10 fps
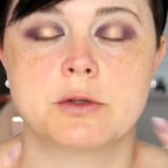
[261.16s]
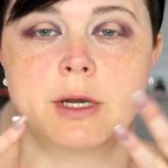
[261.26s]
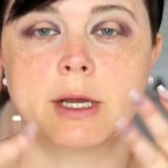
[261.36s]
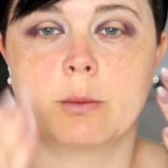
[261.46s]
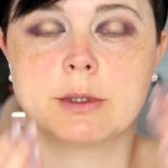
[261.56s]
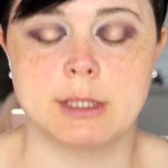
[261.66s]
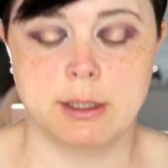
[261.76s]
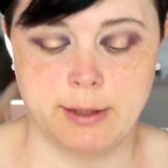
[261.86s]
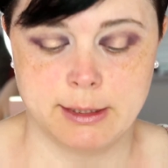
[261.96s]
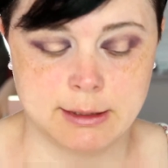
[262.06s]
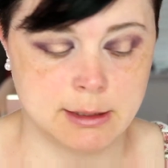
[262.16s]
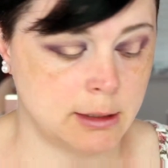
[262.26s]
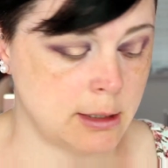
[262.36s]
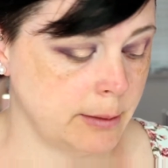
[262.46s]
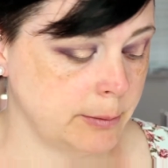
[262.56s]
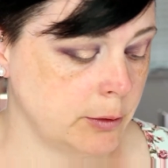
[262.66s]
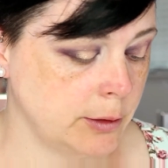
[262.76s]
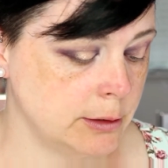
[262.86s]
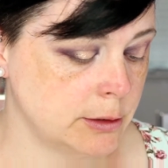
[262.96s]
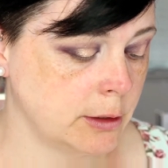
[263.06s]
So now once all that's done, I'm
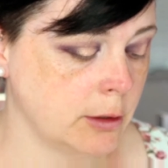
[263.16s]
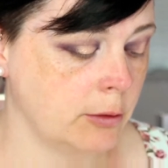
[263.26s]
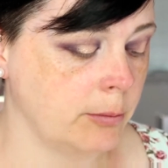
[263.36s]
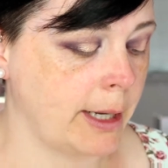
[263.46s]
going to go